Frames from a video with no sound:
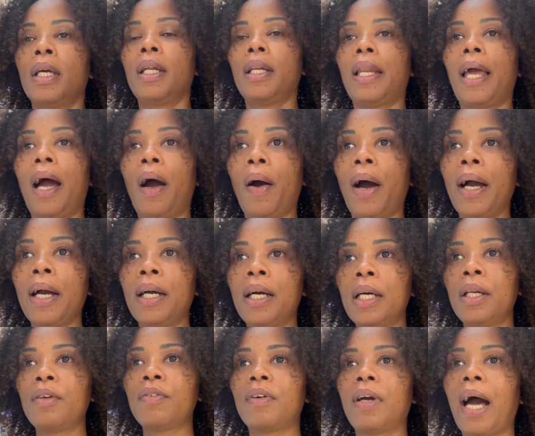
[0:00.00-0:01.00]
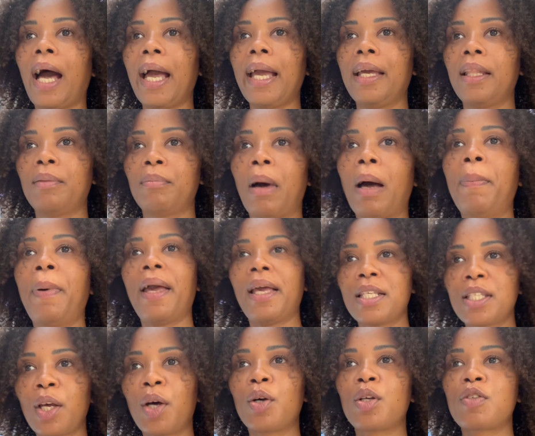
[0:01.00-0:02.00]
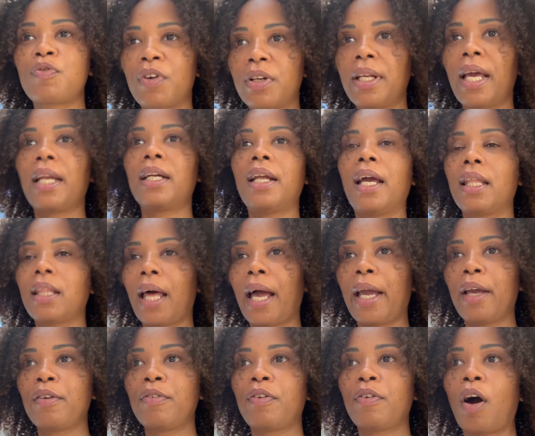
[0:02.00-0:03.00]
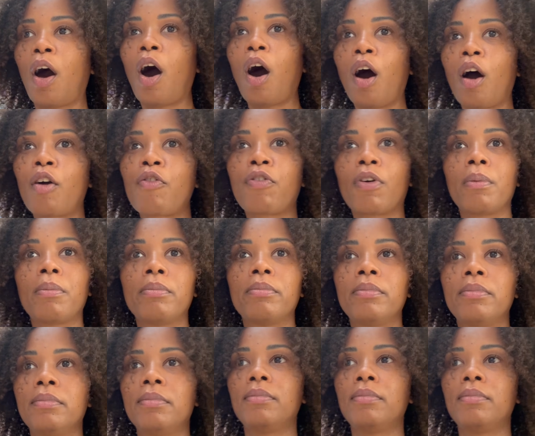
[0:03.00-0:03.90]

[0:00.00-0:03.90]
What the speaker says: Now I could have gotten my pesos for day-to-day life off from